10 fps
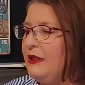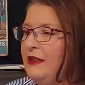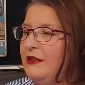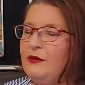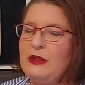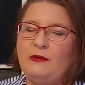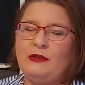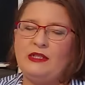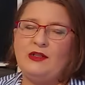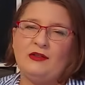and
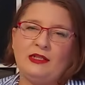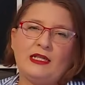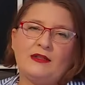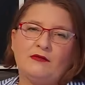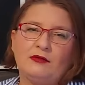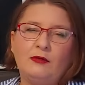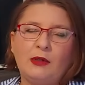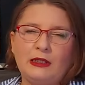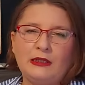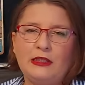it's not as good
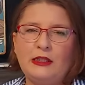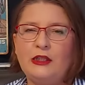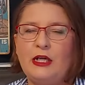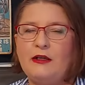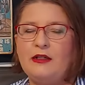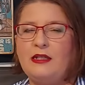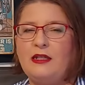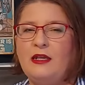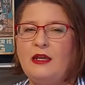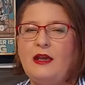quality jersey
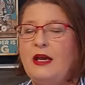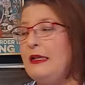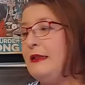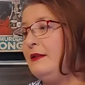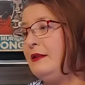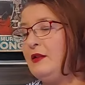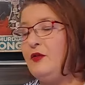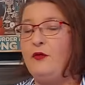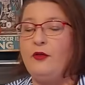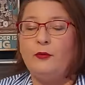as it is
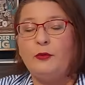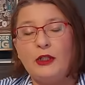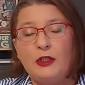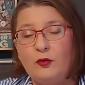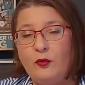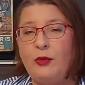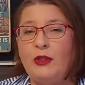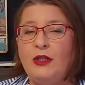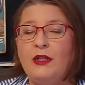from Ecobee,